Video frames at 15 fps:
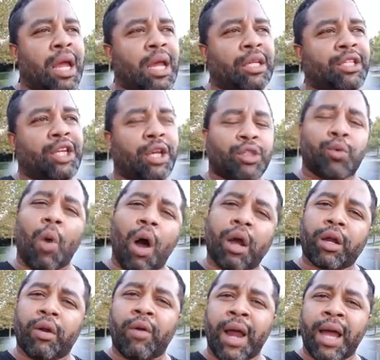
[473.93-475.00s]
She's
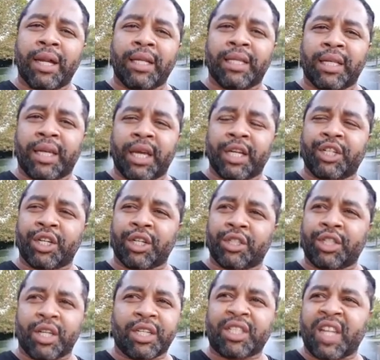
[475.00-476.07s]
walking around in the kitchen.
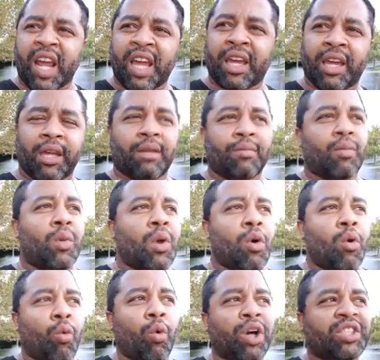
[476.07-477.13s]
She's naked.
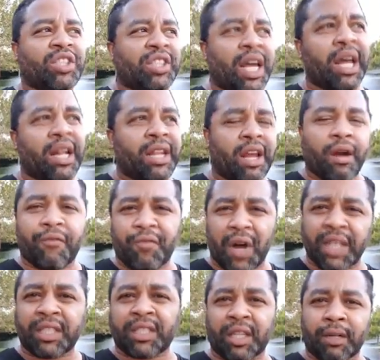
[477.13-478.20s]
We're sitting there
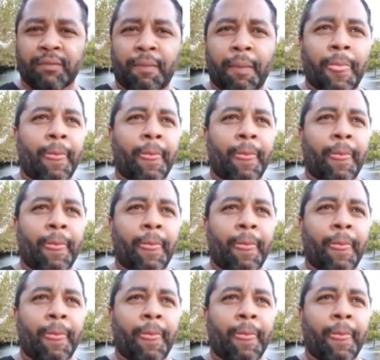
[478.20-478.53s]
fussing